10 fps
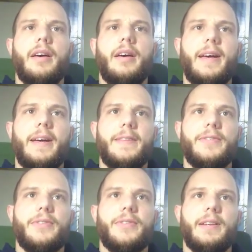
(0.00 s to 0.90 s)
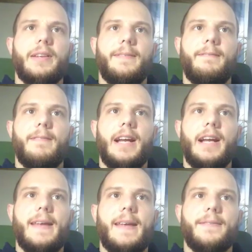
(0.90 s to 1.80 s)
and the
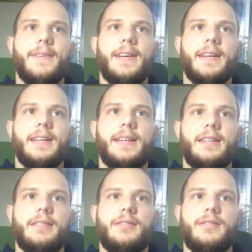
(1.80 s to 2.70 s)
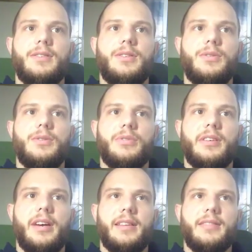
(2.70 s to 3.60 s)
last thing is to
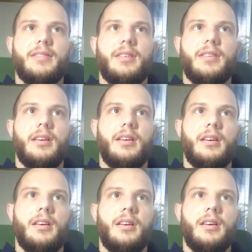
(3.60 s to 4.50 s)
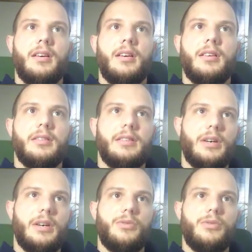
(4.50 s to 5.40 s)
cut
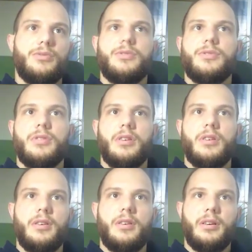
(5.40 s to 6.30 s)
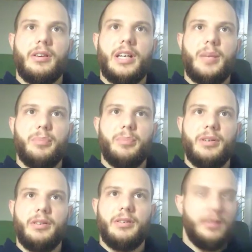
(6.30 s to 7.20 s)
those cup
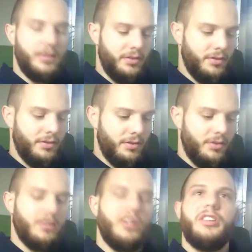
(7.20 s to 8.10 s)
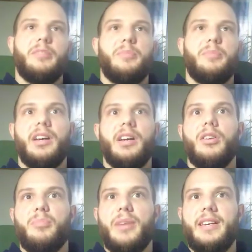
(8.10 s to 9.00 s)
on a
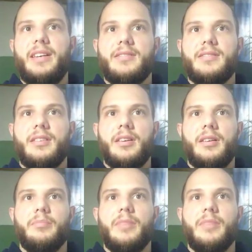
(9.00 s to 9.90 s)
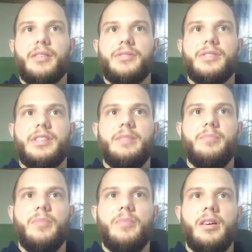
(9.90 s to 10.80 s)
particular place, mark
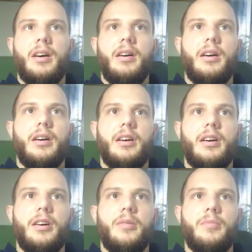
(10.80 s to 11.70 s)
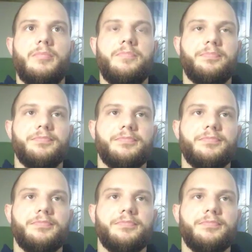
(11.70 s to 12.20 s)
seam. And